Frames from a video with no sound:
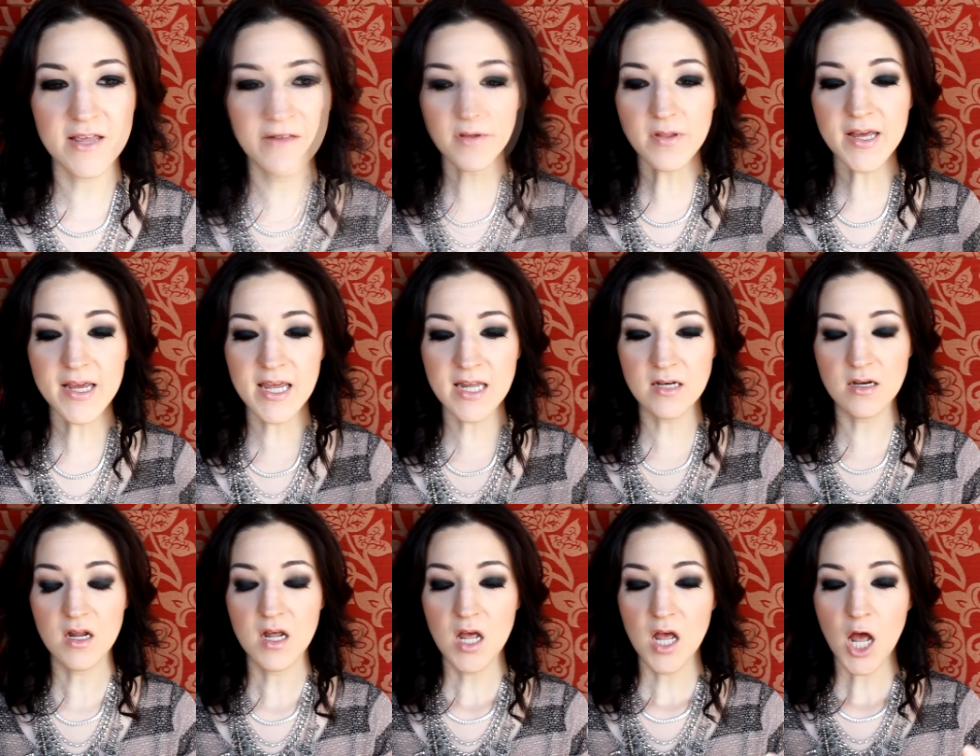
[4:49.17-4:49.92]
I feel like
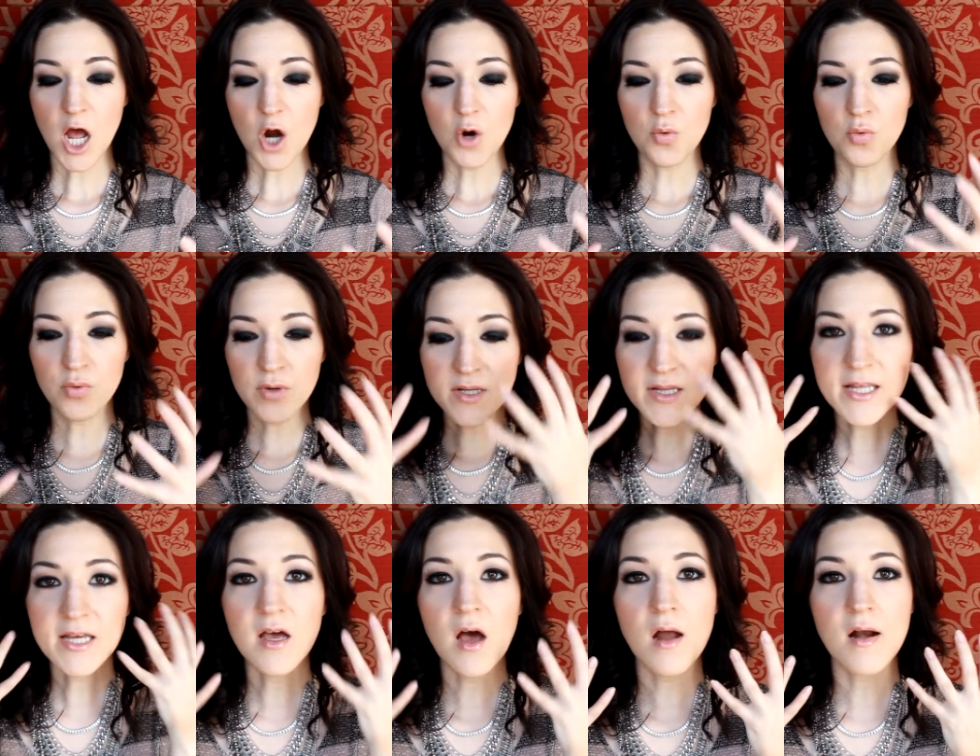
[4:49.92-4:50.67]
it
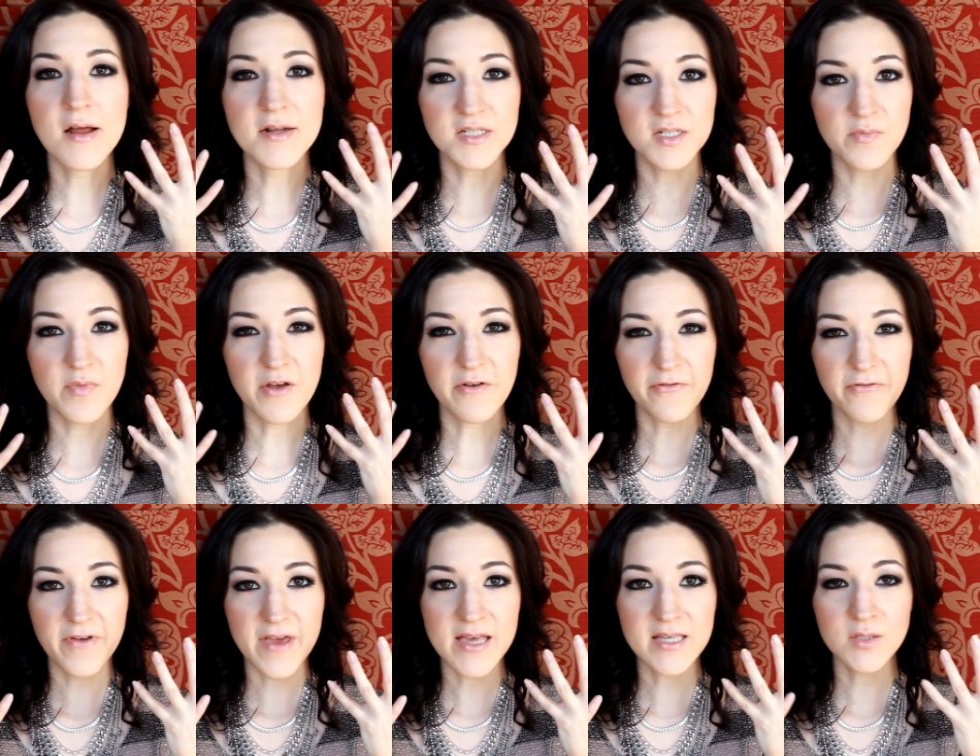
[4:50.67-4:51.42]
really got onto my
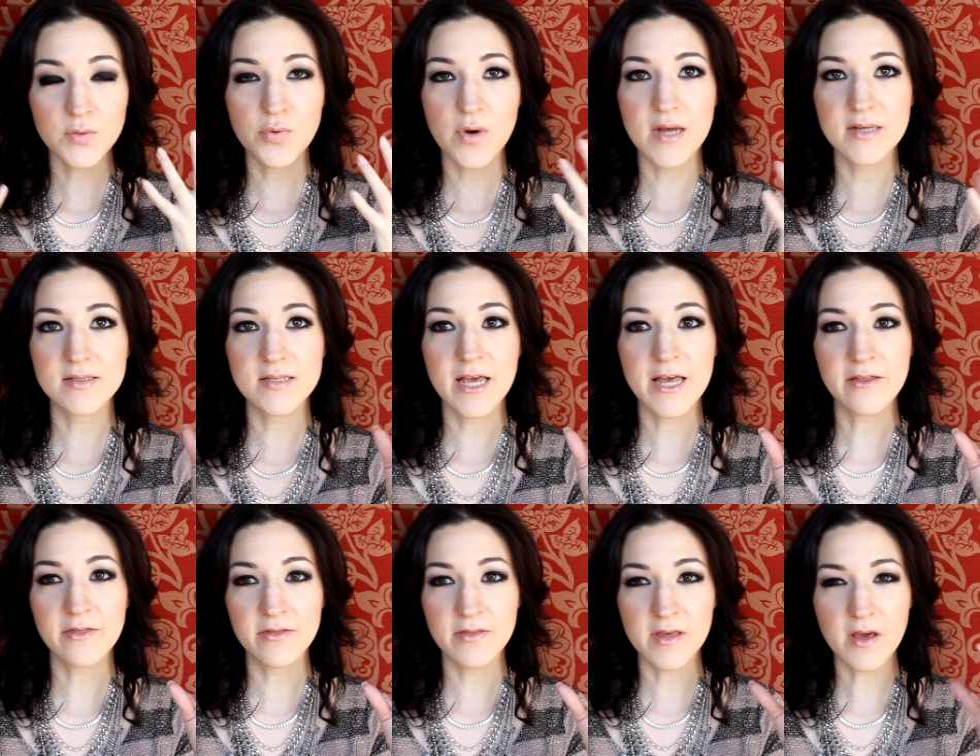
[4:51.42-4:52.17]
face whereas
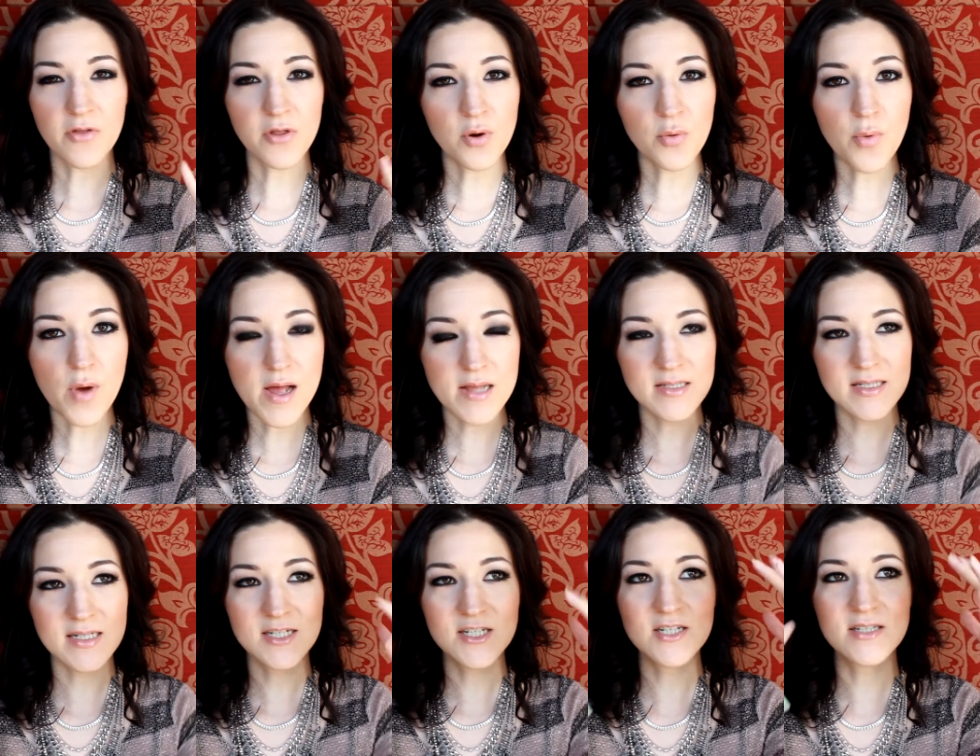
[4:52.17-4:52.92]
like the other
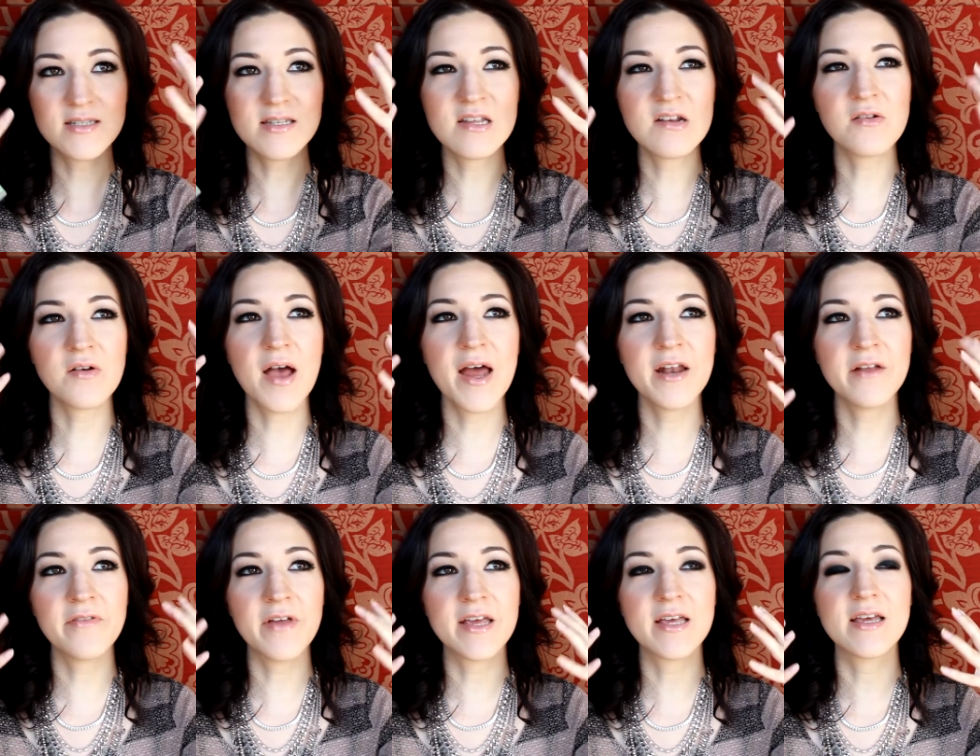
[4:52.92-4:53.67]
ones it just you know
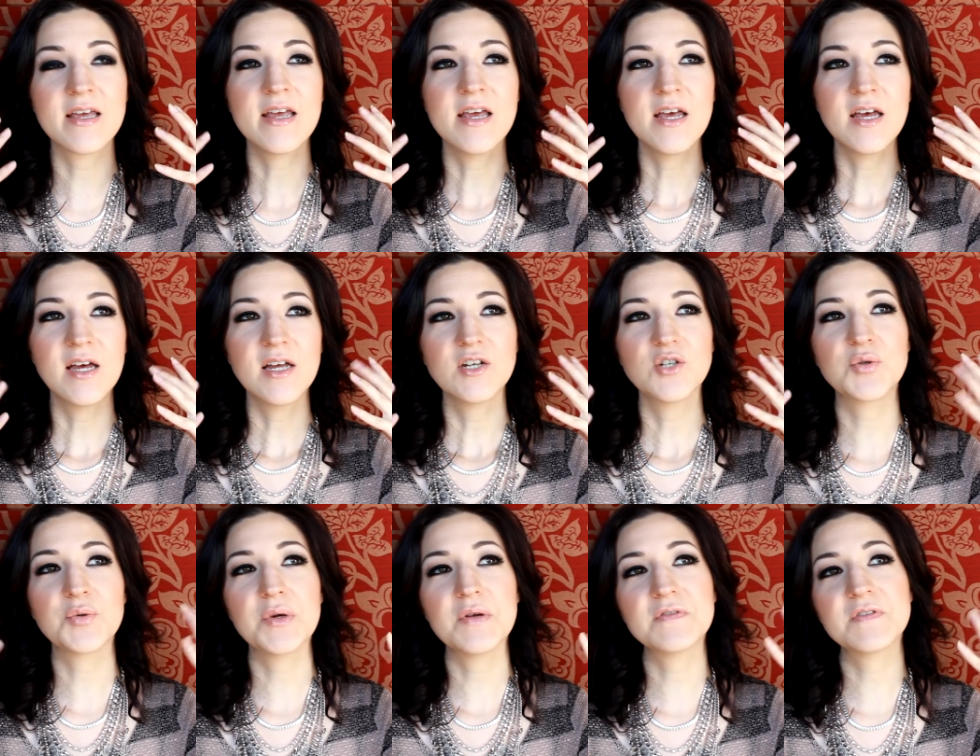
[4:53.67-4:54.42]
kind of like
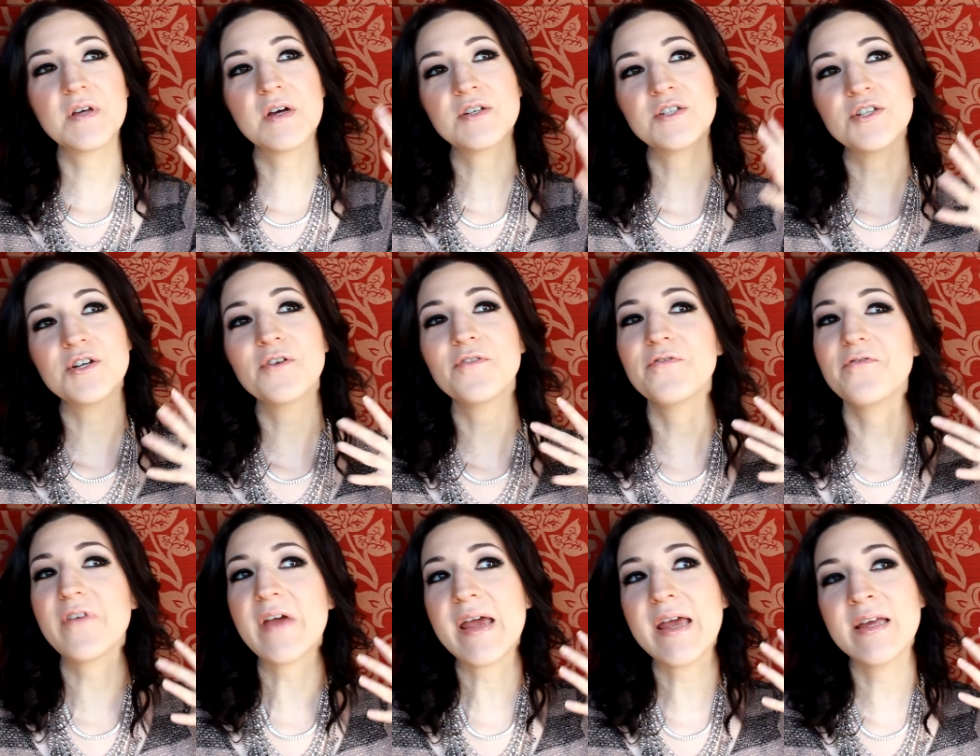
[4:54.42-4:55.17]
drifts onto your
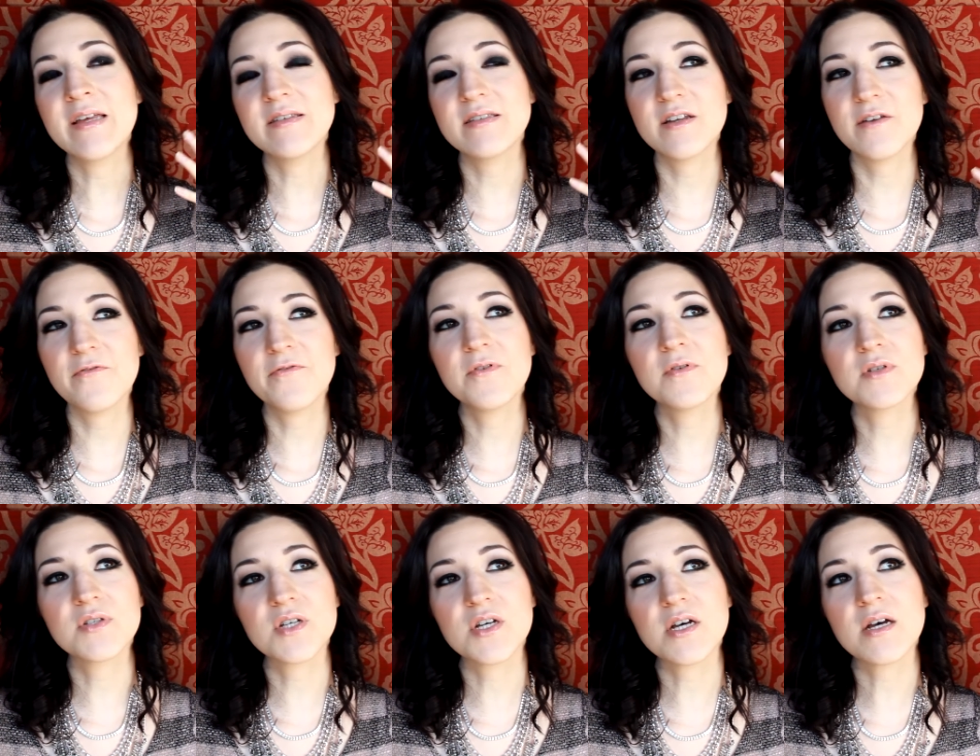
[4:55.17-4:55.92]
face and it
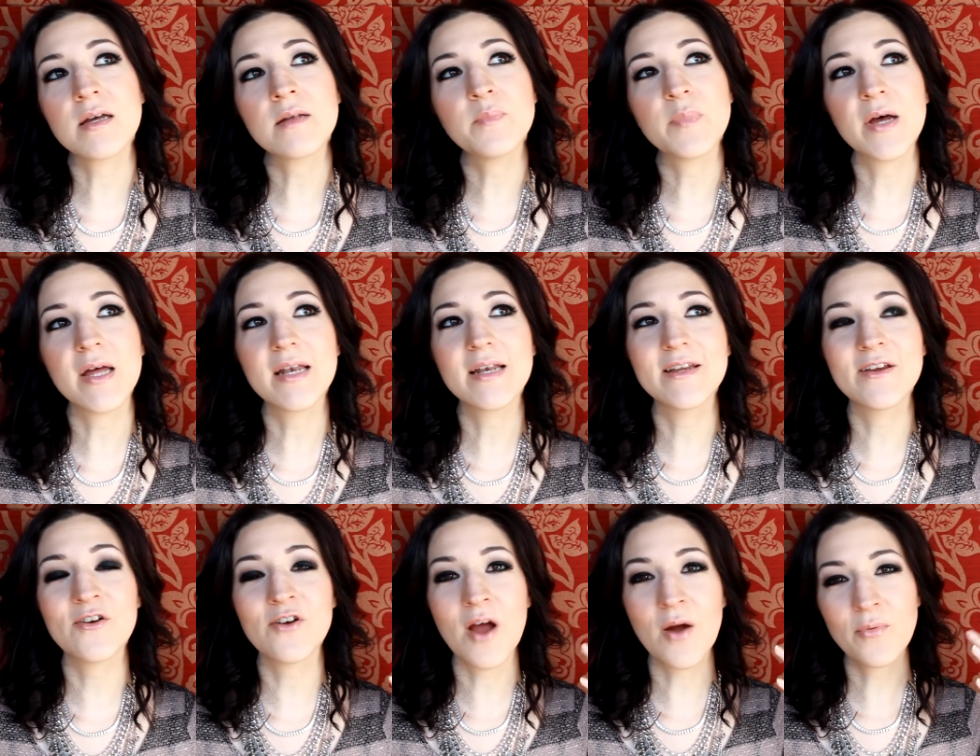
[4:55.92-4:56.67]
feels good but
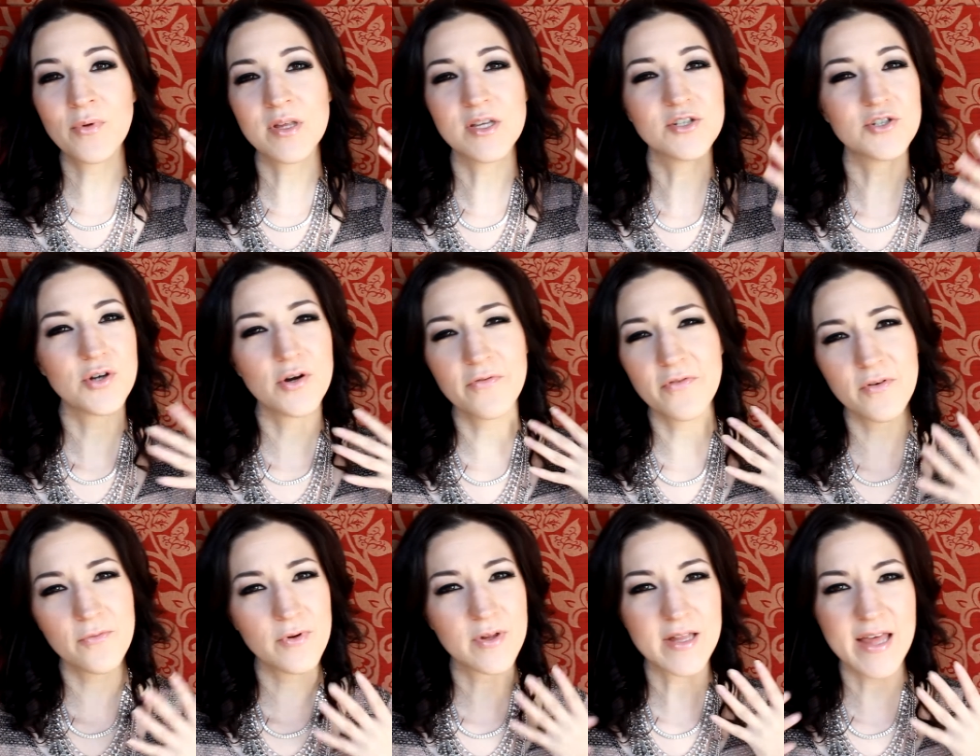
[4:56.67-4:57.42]
you're not really sure
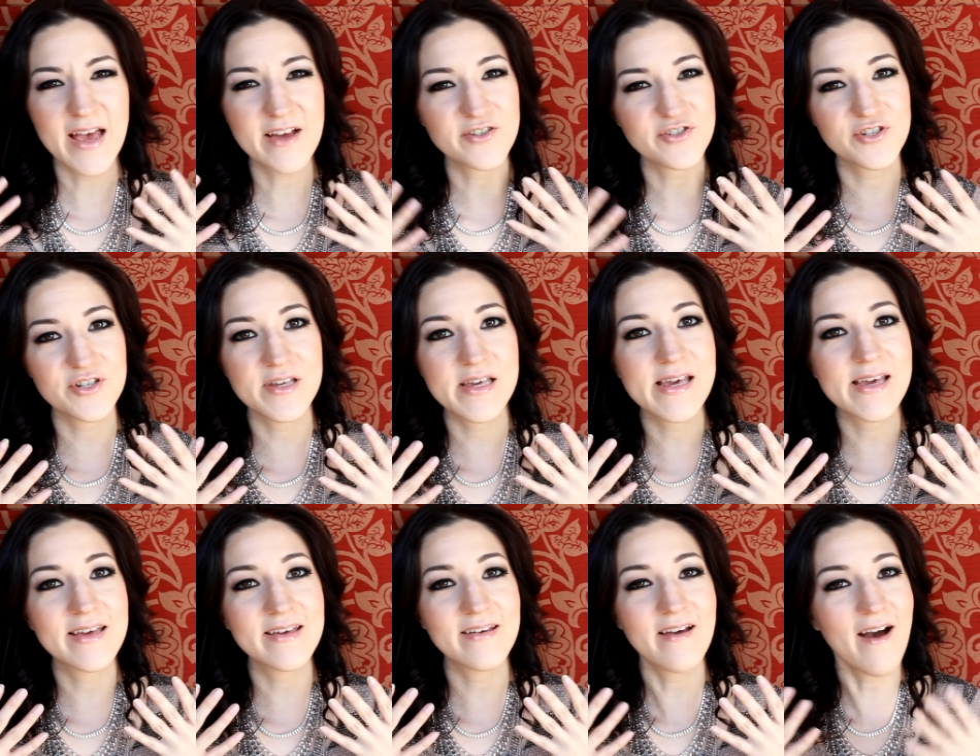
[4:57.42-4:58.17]
if it really
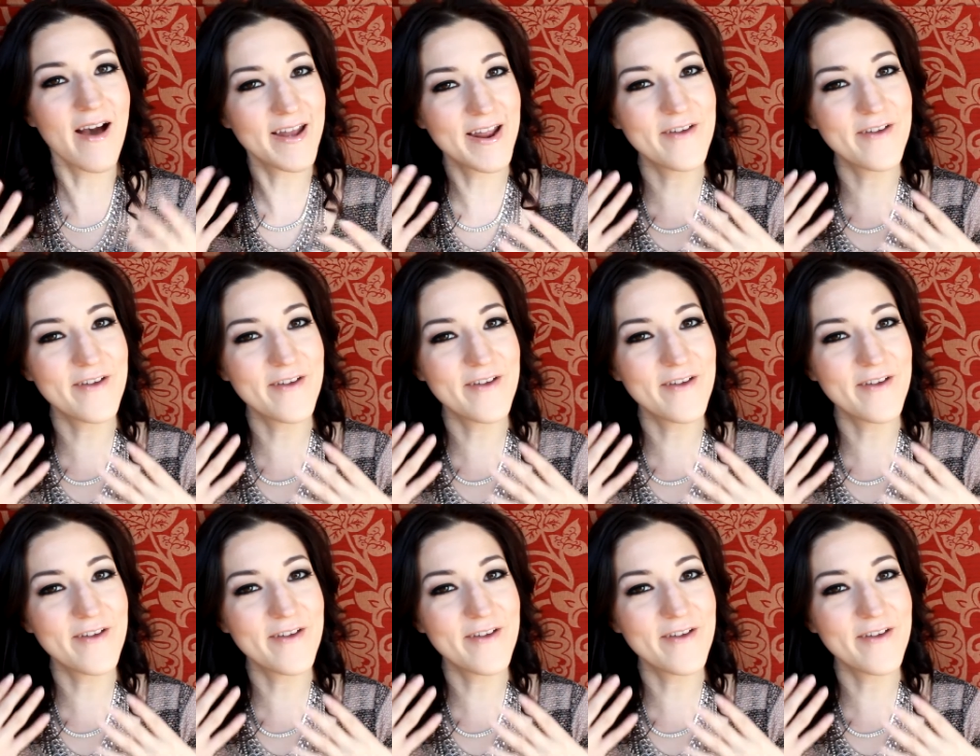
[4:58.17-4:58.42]
actually got